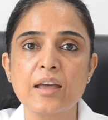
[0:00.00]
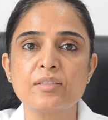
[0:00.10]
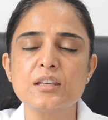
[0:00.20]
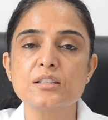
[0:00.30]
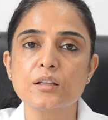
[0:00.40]

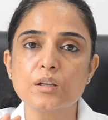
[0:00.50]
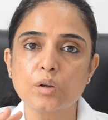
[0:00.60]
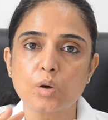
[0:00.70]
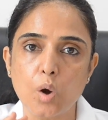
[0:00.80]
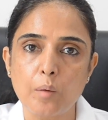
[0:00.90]
And these are the
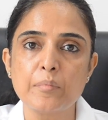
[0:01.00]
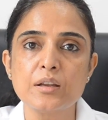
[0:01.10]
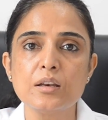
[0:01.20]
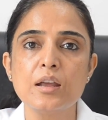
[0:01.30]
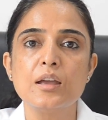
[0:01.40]

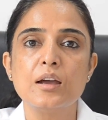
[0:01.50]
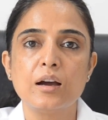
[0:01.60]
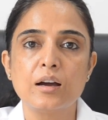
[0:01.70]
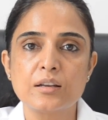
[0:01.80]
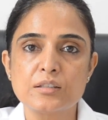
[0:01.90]
common
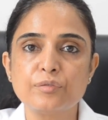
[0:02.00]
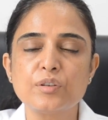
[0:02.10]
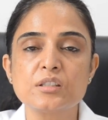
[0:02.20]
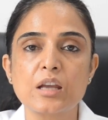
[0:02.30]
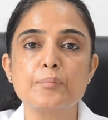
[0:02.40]

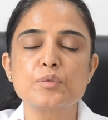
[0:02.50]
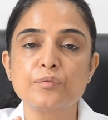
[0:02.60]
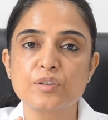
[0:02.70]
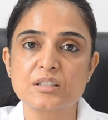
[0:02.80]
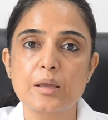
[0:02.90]
different types
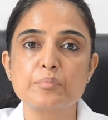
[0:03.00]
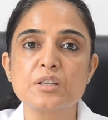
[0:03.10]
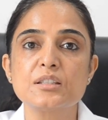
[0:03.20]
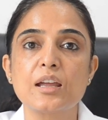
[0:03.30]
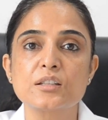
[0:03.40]
of
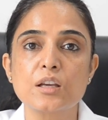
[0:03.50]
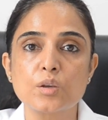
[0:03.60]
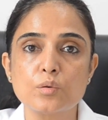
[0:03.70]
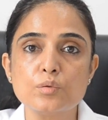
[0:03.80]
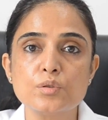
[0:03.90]
receptors that are
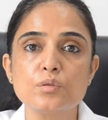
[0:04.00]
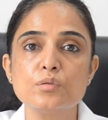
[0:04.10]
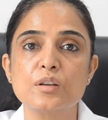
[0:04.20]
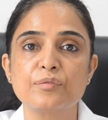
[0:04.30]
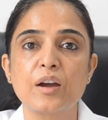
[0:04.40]
used to
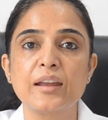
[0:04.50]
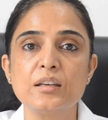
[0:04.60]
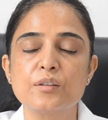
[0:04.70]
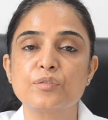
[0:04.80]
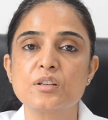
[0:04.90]

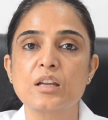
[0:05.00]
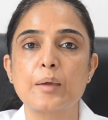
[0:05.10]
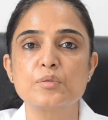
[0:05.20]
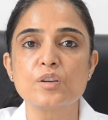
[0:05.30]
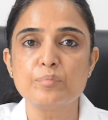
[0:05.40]
define different
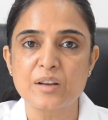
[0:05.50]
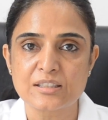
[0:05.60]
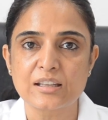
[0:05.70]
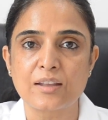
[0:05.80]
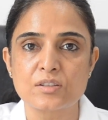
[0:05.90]
types of
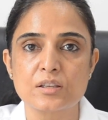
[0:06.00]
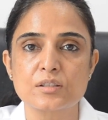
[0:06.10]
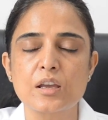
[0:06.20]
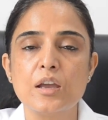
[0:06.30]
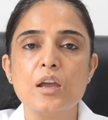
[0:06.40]
breast cancers.